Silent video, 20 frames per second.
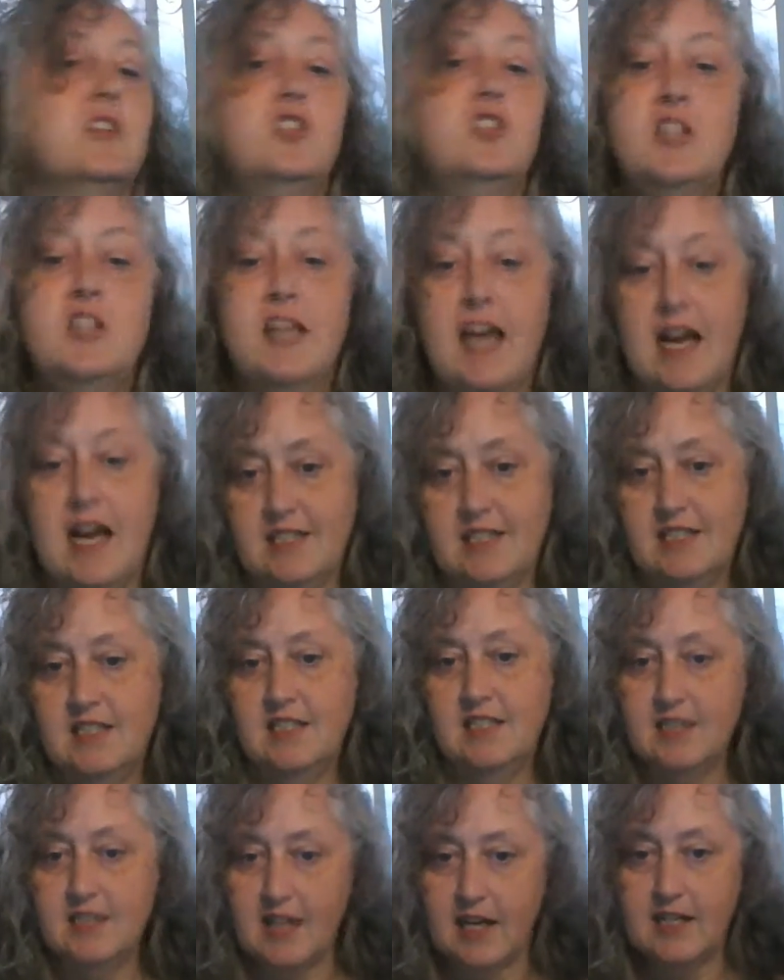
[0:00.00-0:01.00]
She has
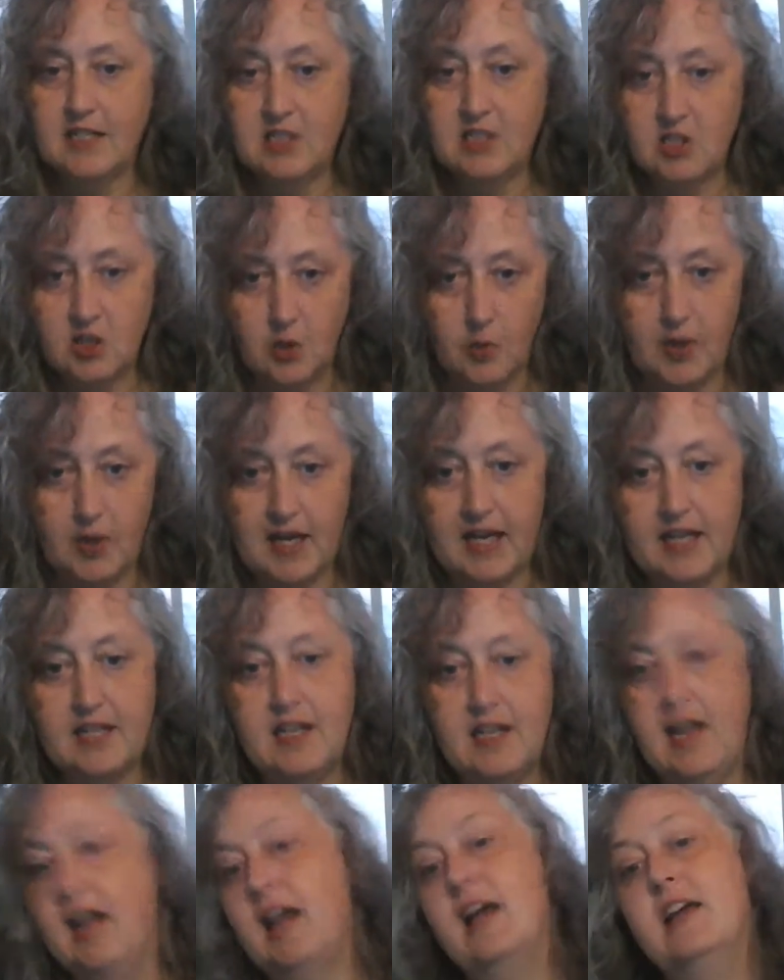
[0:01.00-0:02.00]
decided to go
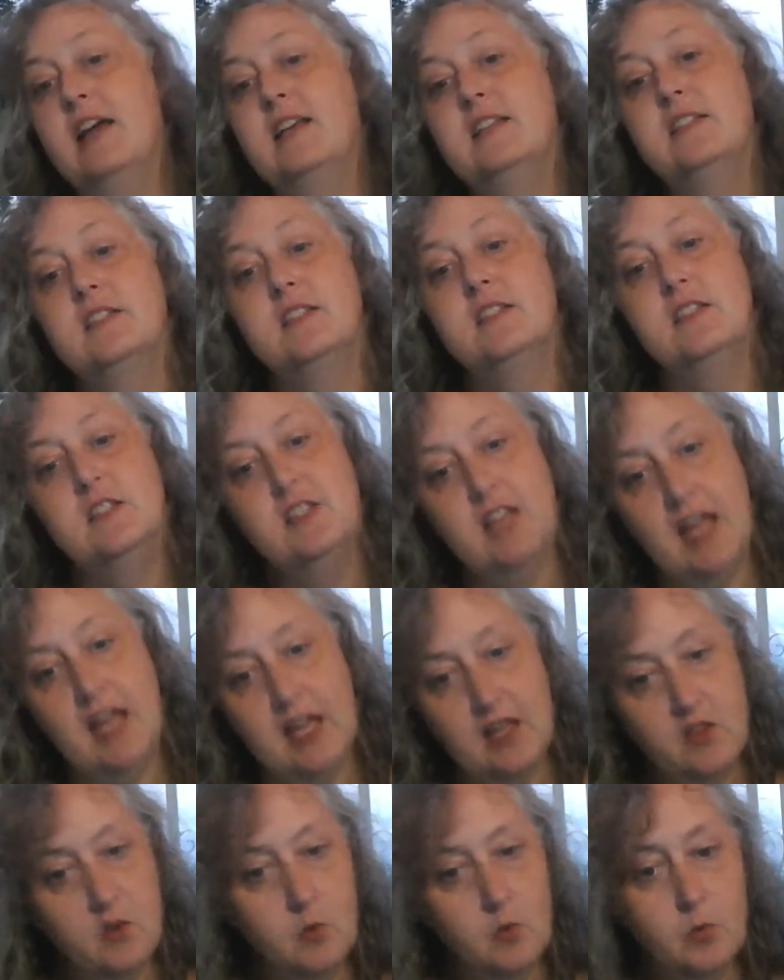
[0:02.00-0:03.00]
ahead and
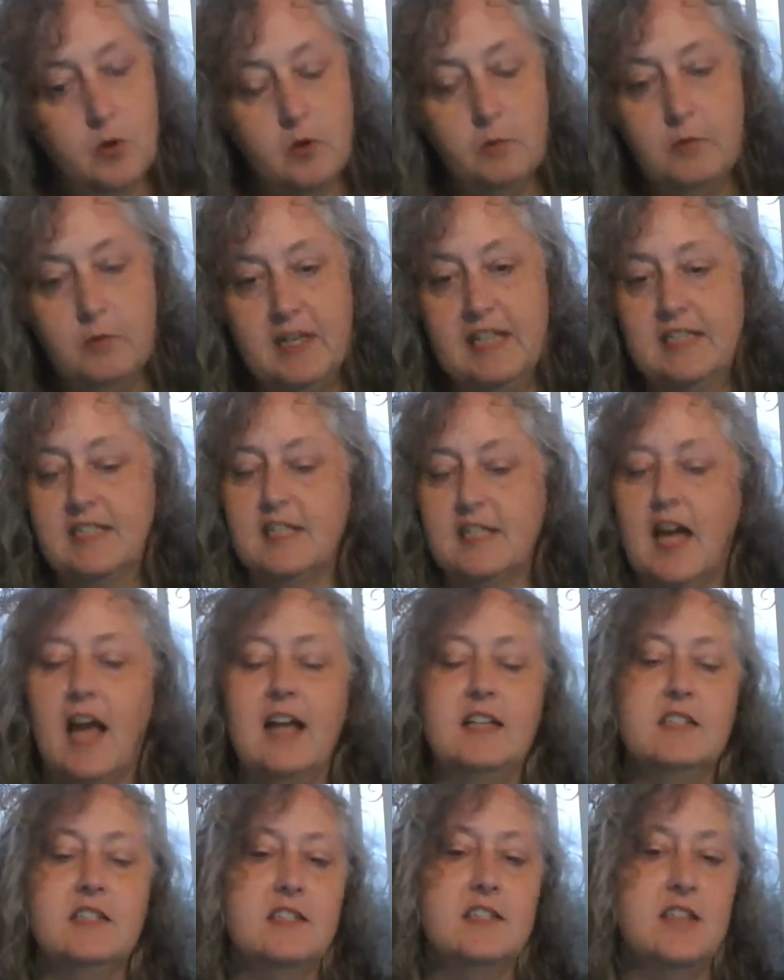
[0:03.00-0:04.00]
take the room. It's
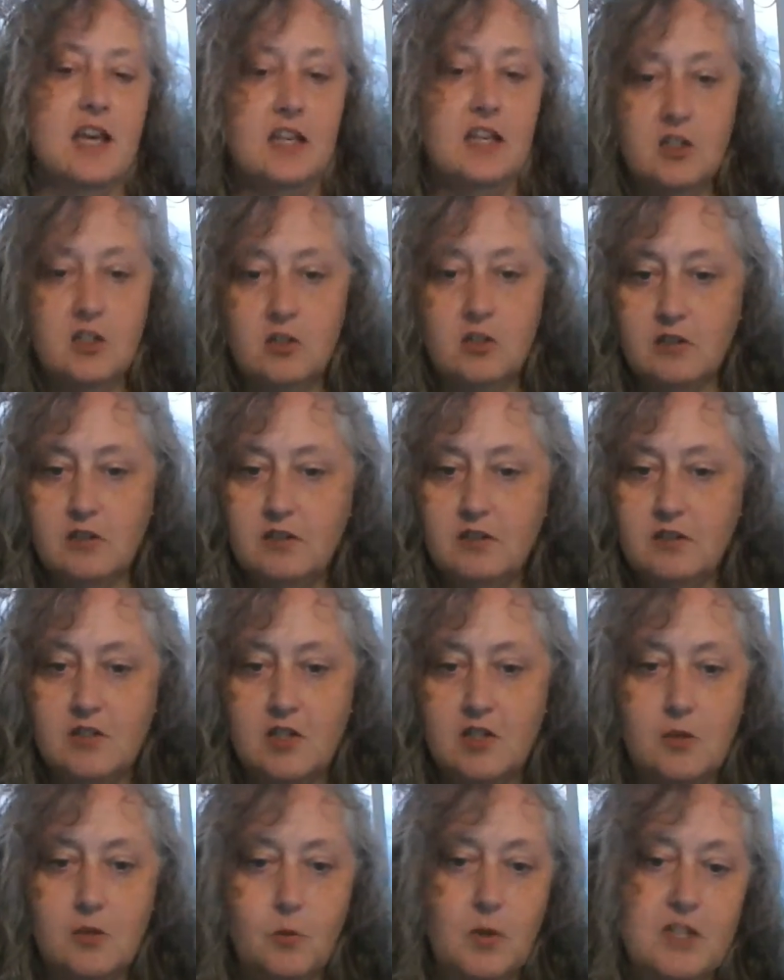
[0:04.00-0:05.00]
identical
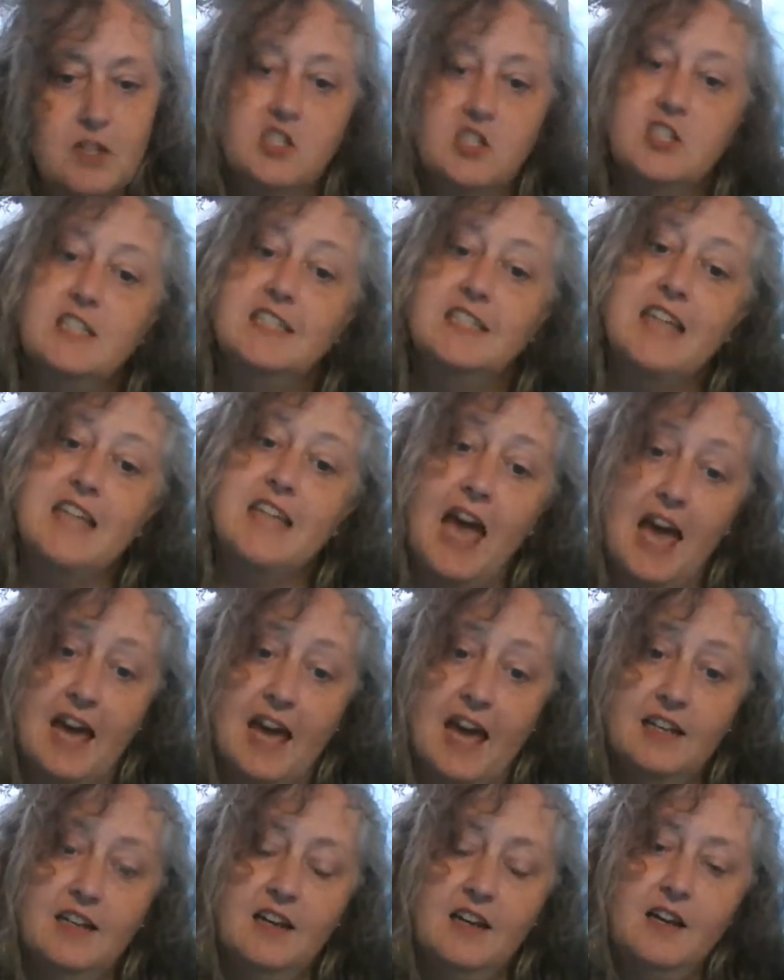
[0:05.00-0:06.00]
to the one she's
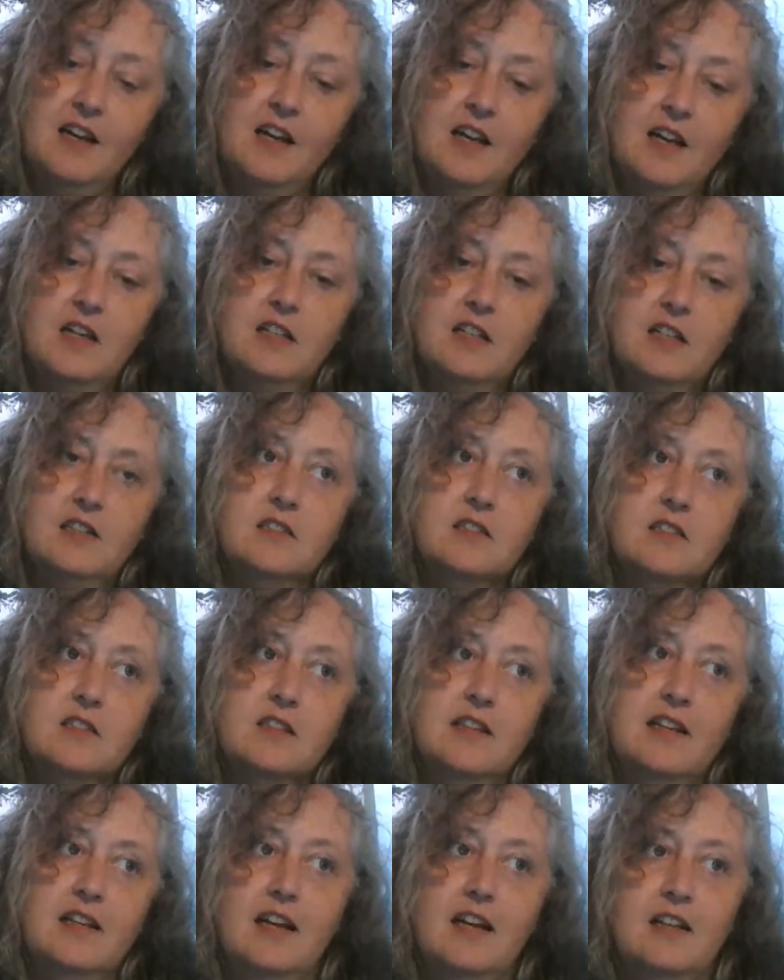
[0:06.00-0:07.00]
had.
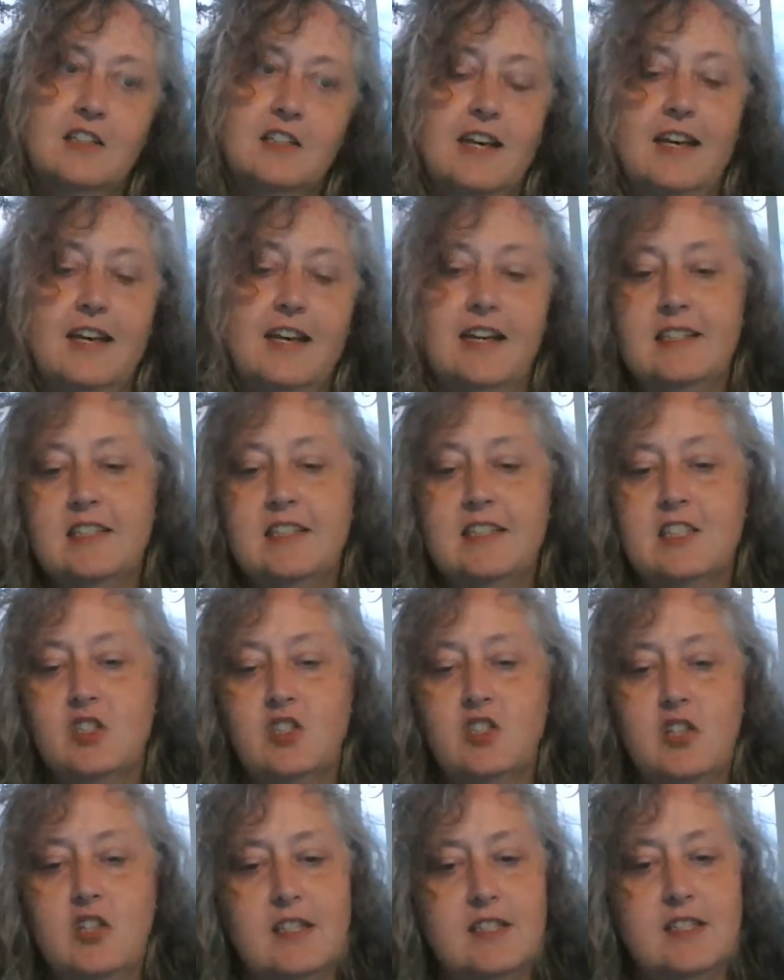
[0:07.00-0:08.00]
It's
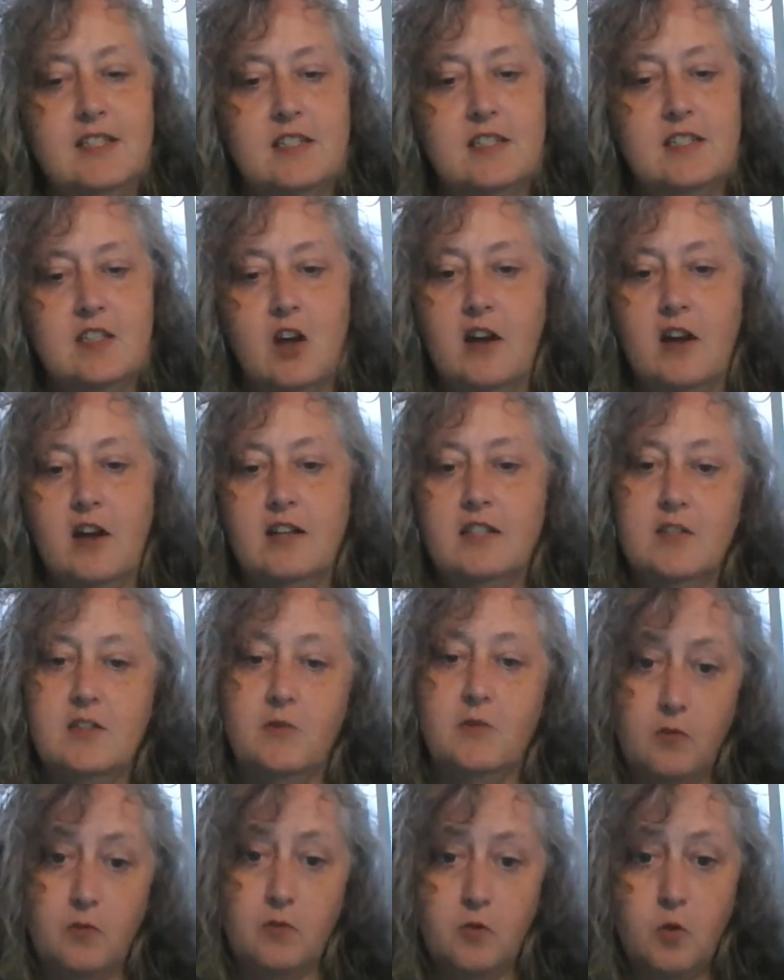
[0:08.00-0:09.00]
just on a
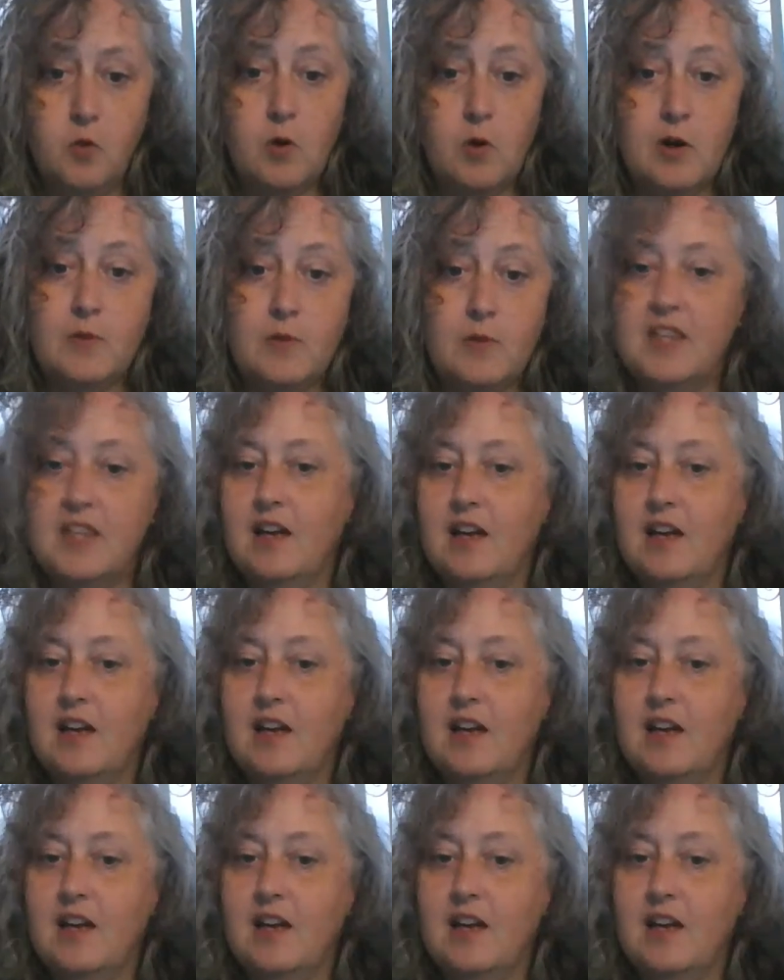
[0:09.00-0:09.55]
different floor with